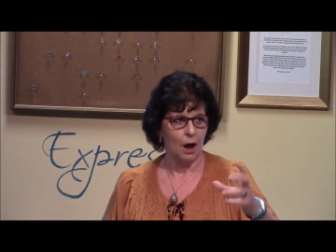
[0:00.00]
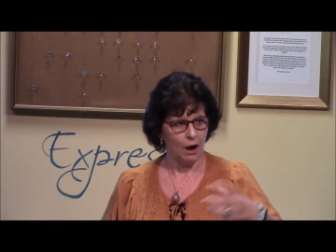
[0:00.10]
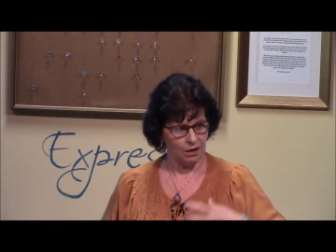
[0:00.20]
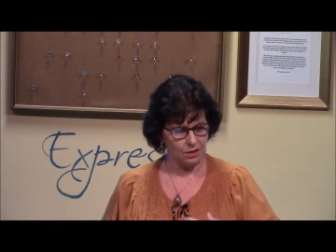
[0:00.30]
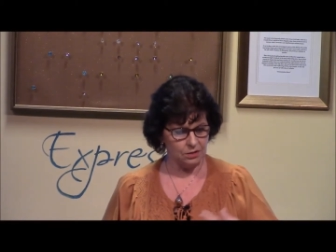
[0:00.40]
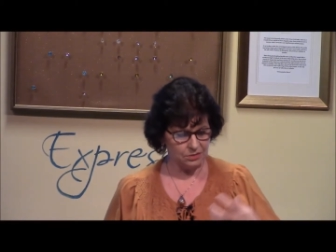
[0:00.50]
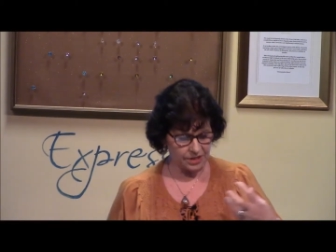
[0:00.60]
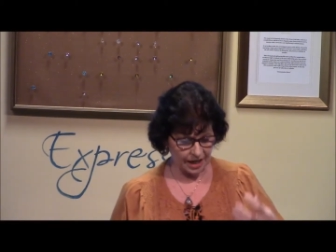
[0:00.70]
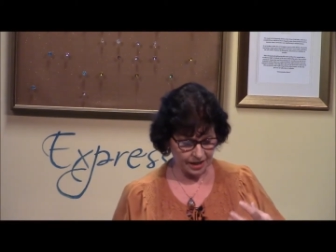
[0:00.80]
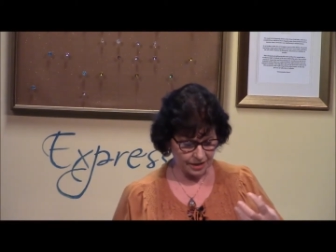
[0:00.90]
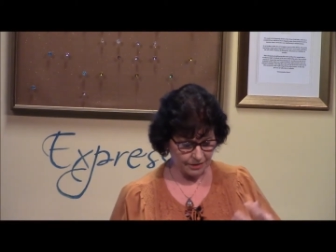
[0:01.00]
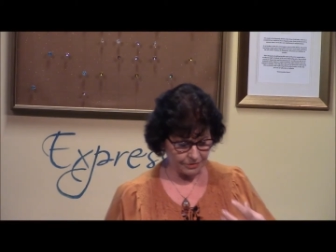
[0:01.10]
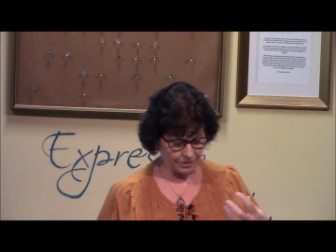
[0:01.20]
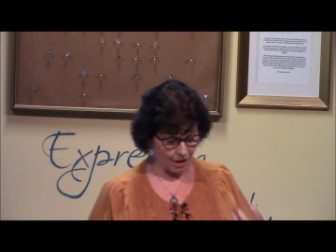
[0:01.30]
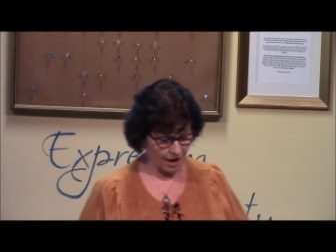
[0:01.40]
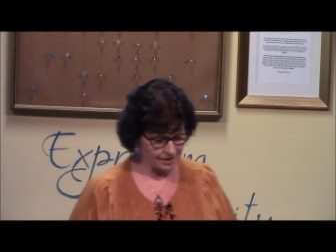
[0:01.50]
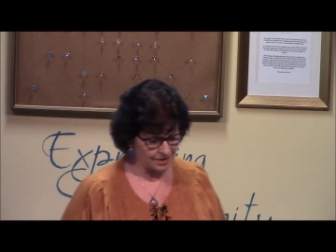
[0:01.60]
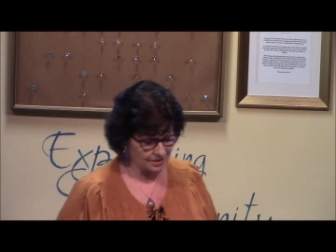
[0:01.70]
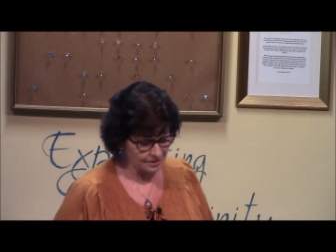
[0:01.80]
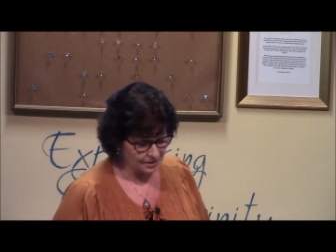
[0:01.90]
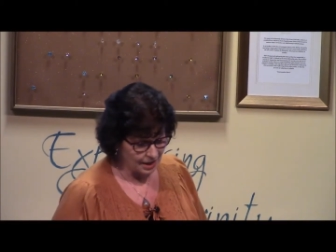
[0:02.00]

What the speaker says: our own negative thoughts,